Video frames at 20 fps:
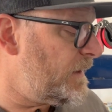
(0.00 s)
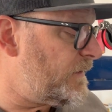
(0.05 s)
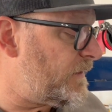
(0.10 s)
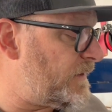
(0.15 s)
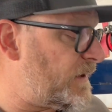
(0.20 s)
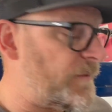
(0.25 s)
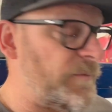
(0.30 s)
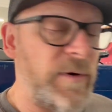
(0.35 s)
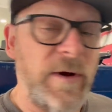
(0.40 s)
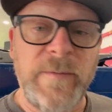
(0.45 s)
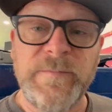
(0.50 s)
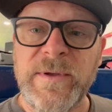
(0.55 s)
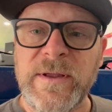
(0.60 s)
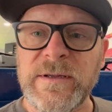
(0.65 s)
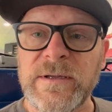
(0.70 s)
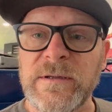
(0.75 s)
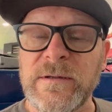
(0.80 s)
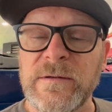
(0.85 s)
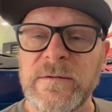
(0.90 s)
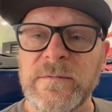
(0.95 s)
then they pop that
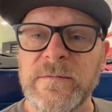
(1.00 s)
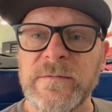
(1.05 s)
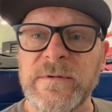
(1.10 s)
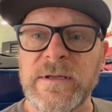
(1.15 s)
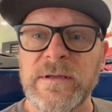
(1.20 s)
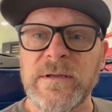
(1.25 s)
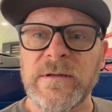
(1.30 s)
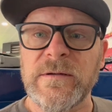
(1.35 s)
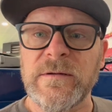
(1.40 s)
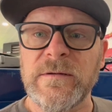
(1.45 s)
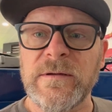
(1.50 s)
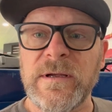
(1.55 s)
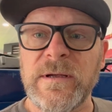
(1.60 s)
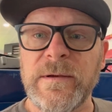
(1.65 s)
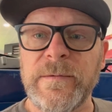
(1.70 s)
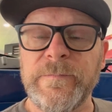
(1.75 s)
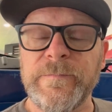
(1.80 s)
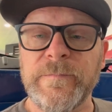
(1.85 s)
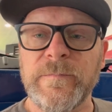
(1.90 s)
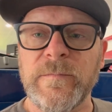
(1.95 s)
little
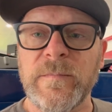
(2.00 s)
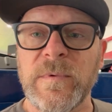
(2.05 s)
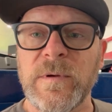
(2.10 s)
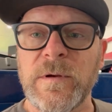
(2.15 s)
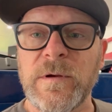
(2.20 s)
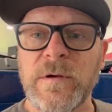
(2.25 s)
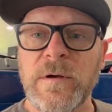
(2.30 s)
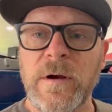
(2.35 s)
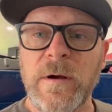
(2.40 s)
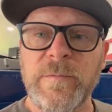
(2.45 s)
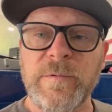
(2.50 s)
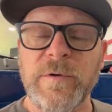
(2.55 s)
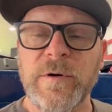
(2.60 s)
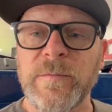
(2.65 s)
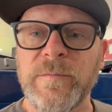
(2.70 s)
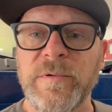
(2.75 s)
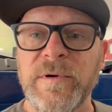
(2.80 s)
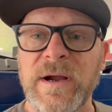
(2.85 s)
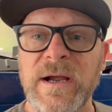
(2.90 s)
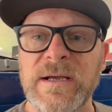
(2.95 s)
copper or
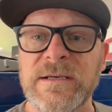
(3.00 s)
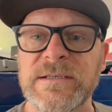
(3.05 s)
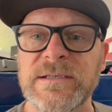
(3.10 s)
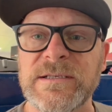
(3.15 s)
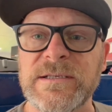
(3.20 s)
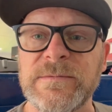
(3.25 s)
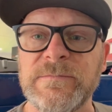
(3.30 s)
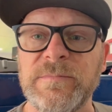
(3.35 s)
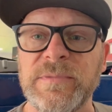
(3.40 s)
brass